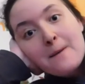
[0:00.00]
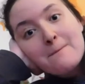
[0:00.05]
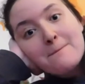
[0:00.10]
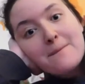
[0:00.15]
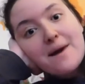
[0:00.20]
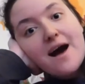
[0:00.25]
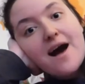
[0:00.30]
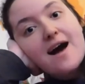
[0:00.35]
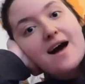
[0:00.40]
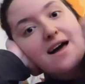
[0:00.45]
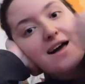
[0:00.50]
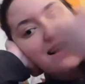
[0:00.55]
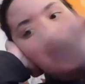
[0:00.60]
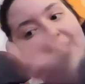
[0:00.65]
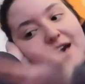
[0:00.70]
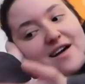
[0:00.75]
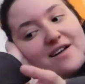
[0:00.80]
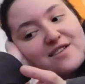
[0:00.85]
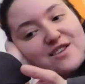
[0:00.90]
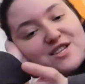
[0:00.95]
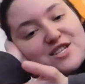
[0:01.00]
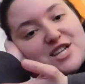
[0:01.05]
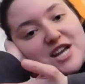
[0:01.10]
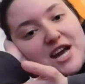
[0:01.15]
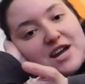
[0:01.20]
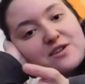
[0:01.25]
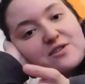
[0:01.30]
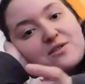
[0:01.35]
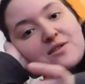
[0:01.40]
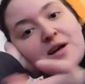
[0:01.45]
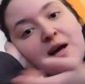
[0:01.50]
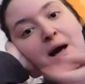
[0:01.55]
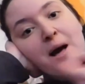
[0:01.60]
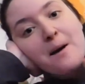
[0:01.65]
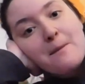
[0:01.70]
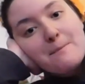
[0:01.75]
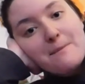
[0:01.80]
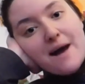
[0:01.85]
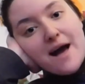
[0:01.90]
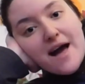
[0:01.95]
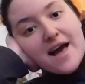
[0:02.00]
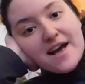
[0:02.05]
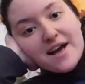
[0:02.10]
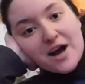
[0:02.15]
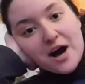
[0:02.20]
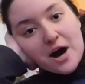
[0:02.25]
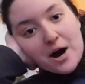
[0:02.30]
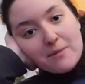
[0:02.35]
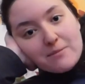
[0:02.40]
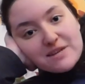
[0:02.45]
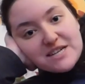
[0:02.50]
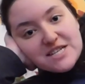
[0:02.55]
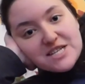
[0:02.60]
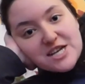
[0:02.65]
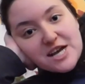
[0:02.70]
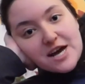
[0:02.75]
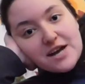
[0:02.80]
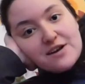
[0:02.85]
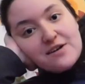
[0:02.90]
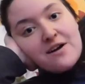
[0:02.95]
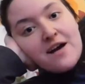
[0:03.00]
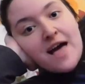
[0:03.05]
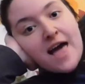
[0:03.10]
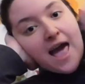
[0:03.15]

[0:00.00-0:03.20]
my health channel, my comedy channel,